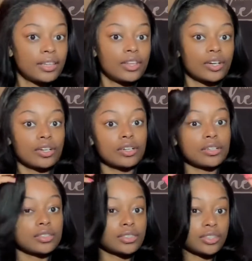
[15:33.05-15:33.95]
The
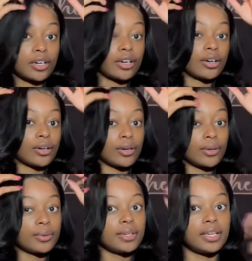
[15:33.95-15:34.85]
curls are
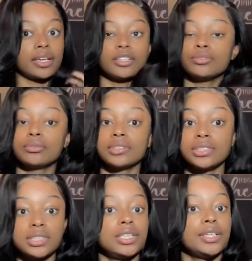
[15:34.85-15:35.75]
holding, as you can
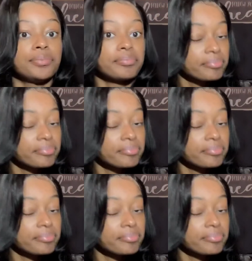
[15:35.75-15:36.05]
see.